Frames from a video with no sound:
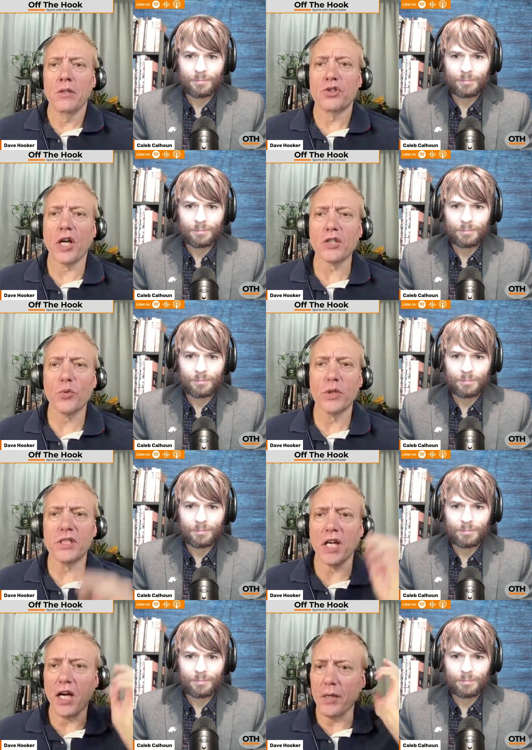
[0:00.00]
Speaker 1: Joshua
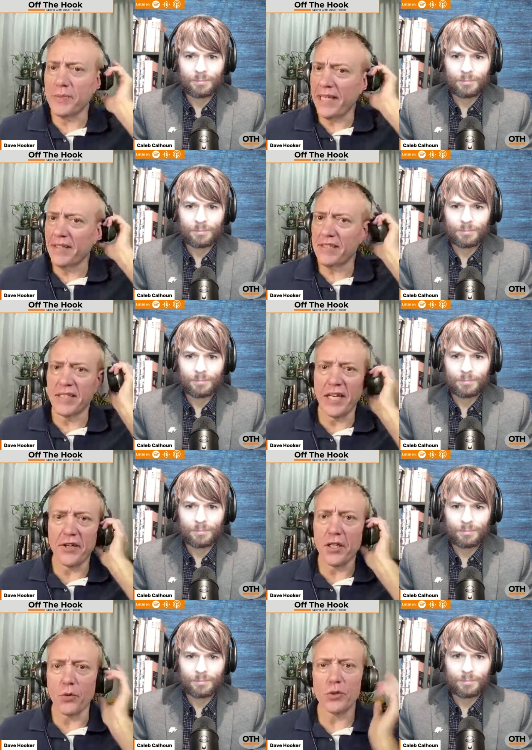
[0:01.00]
Dobbs and the
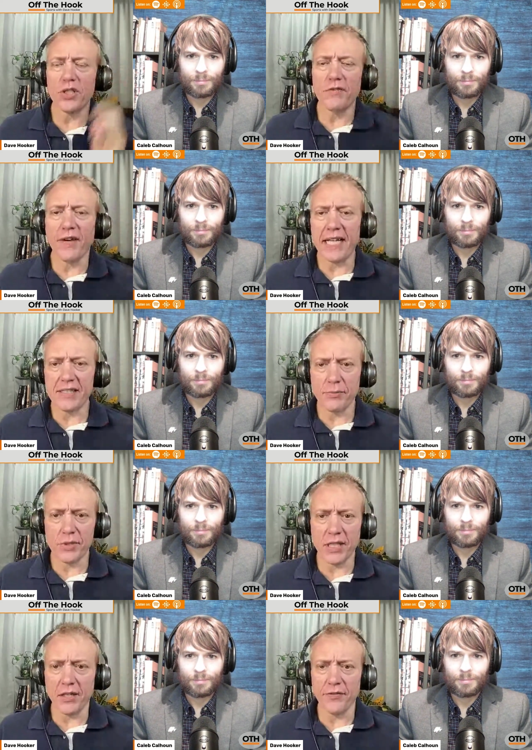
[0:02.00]
scenario in which he finds
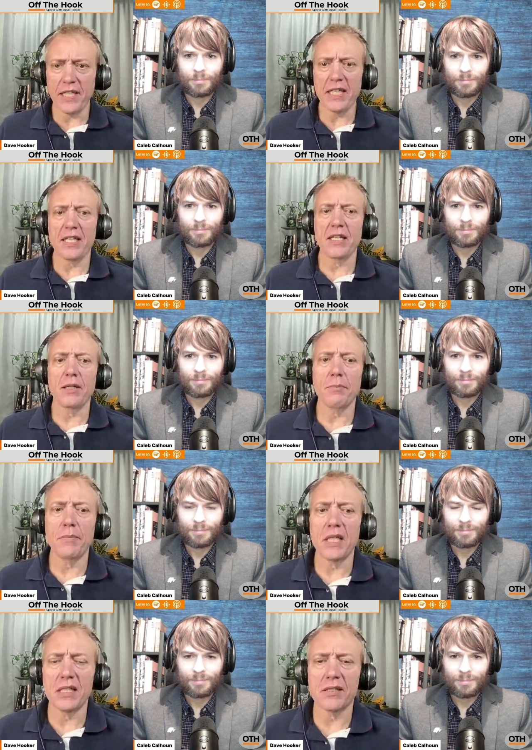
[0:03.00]
himself in
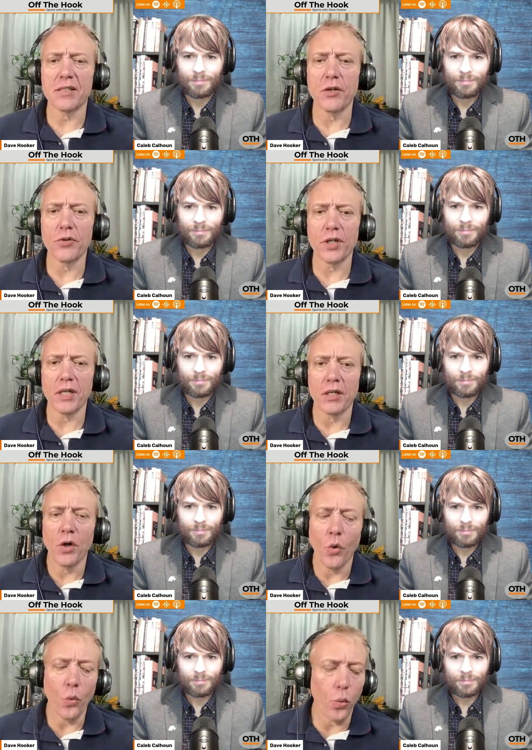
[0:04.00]
Minnesota,
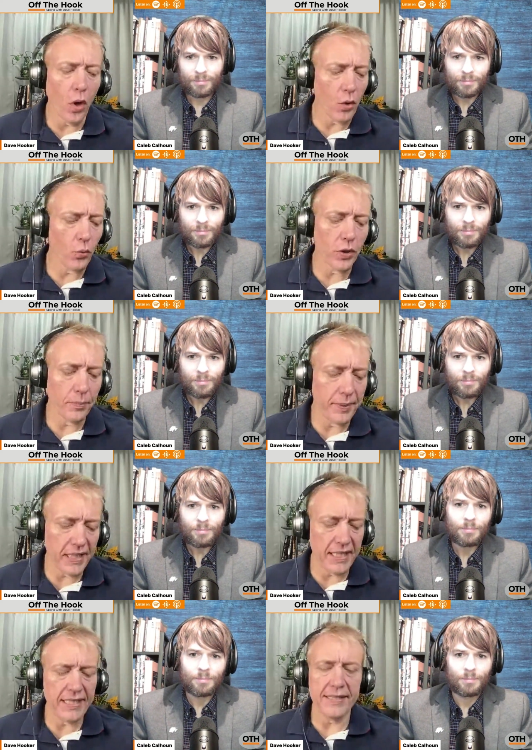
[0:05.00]
what will
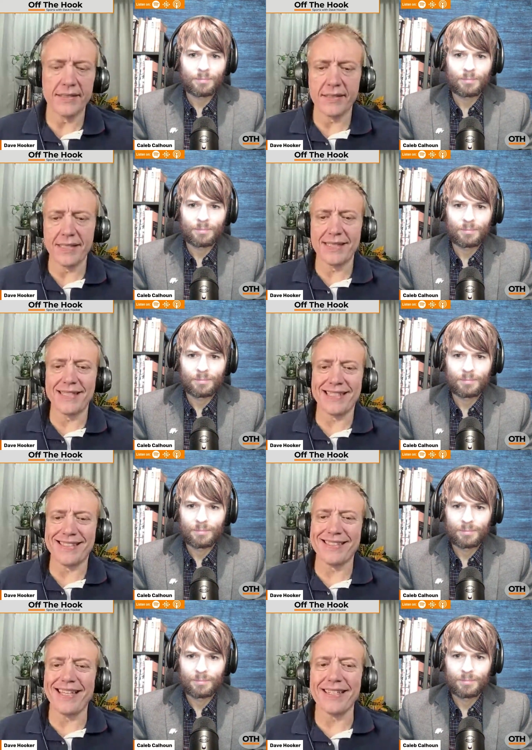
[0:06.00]
be his
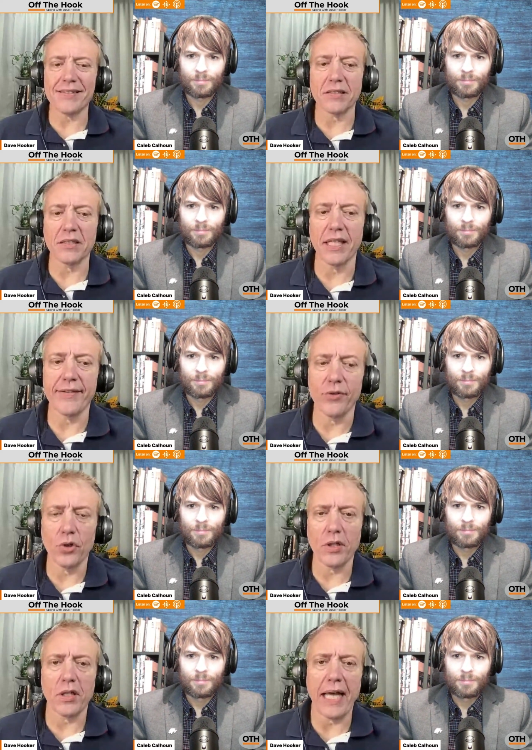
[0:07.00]
success
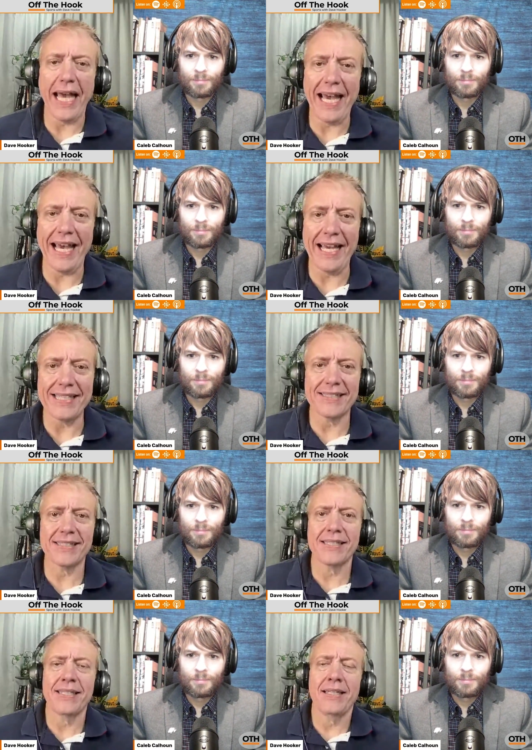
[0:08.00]
level
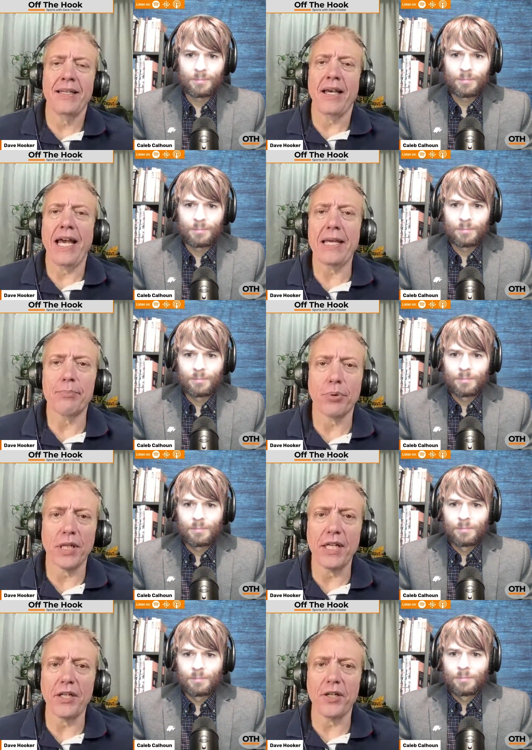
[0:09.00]
as a
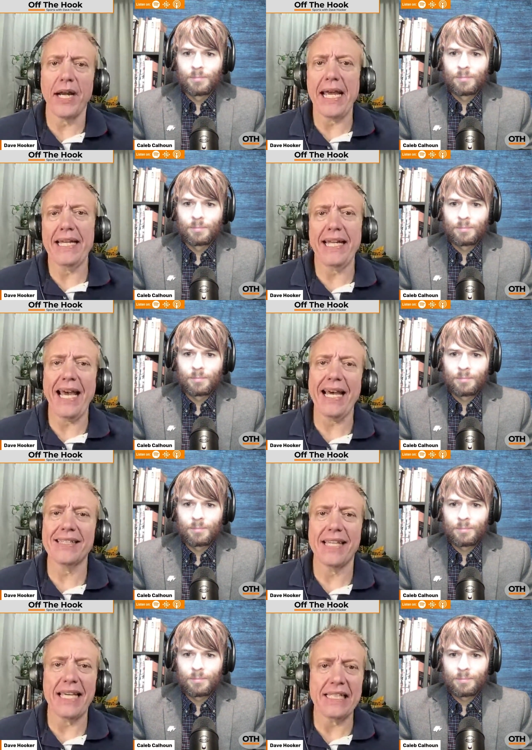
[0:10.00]
player and
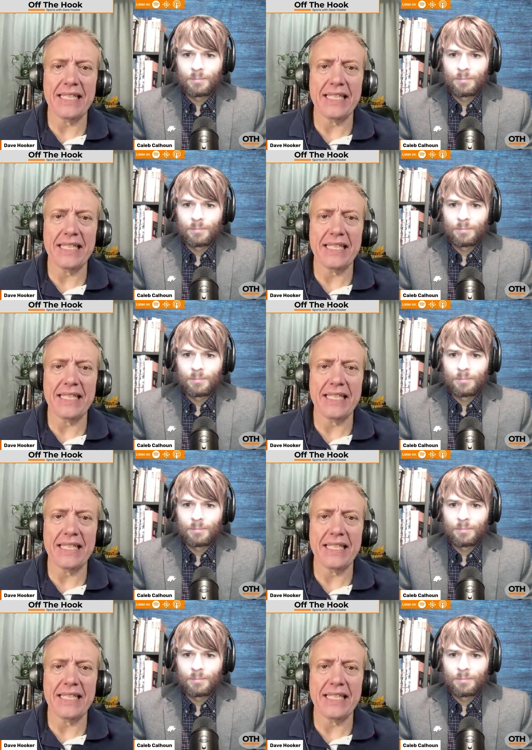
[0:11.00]
as a